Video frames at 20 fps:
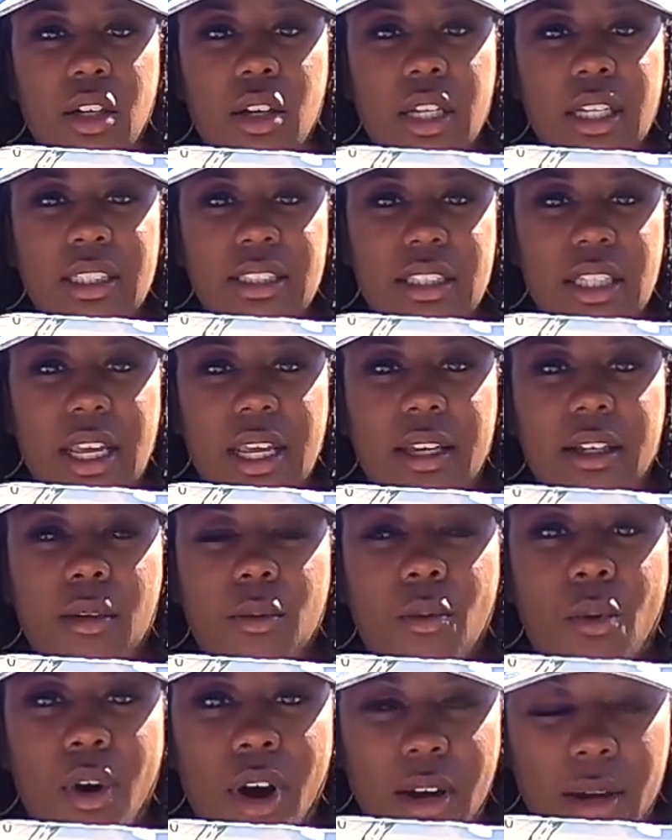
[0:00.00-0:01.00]
intake
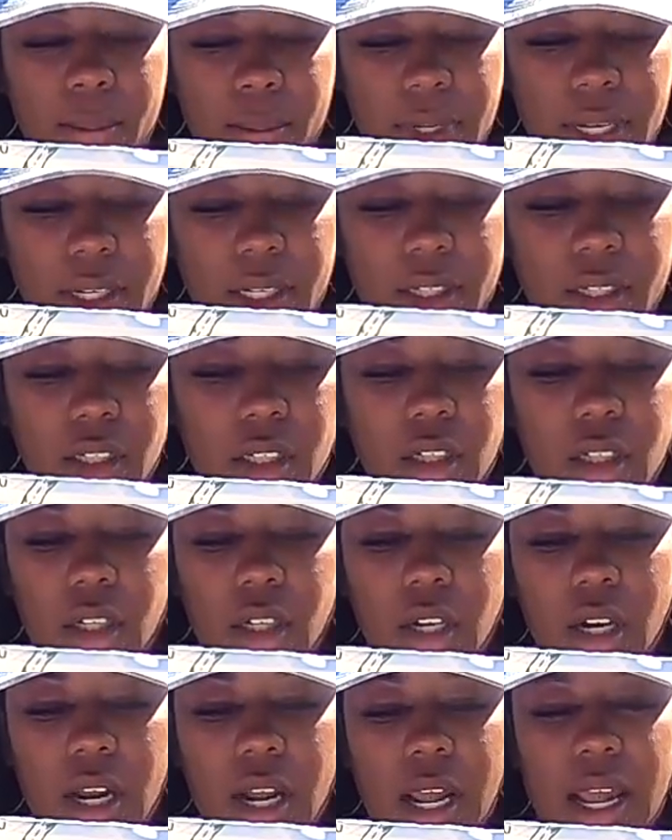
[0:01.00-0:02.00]
water better
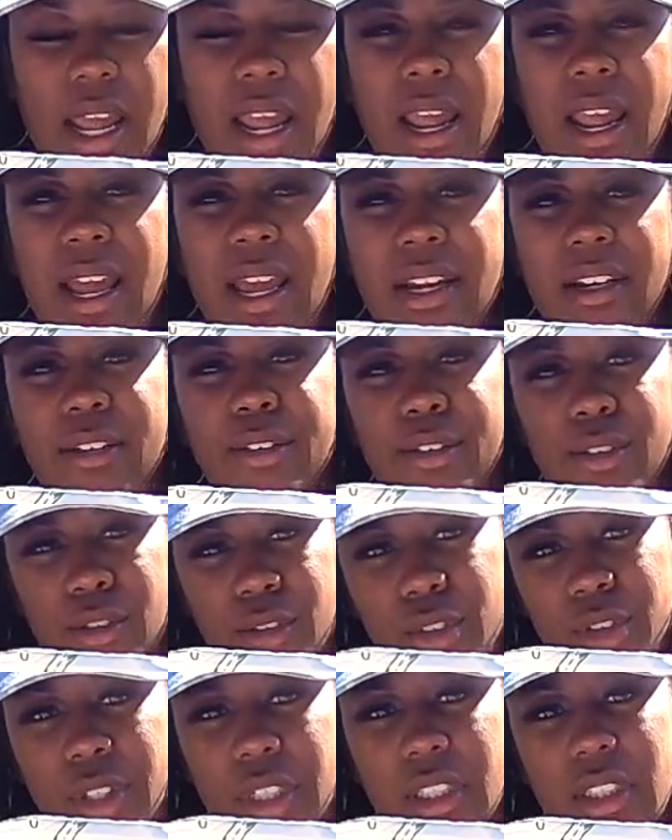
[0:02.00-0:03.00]
and
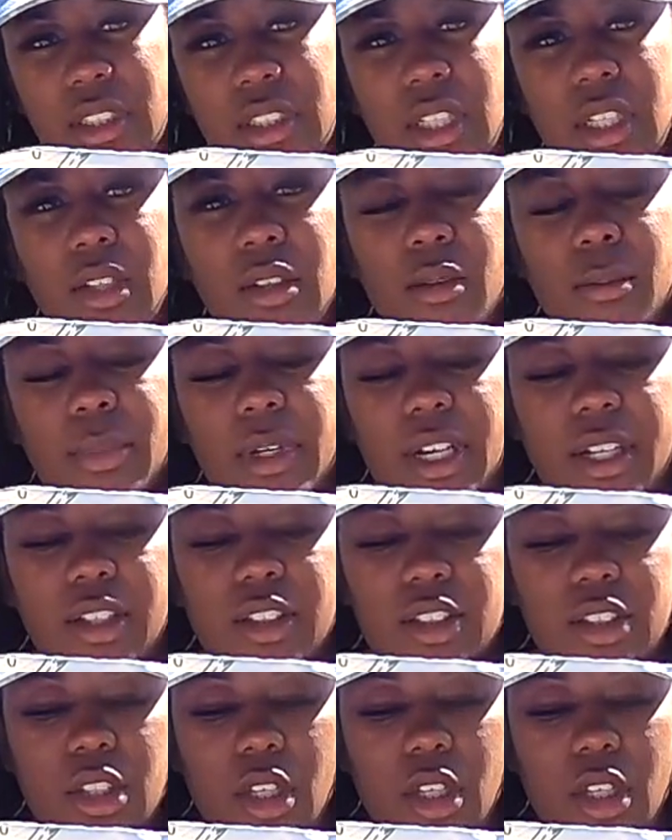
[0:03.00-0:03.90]
nutrients a little better.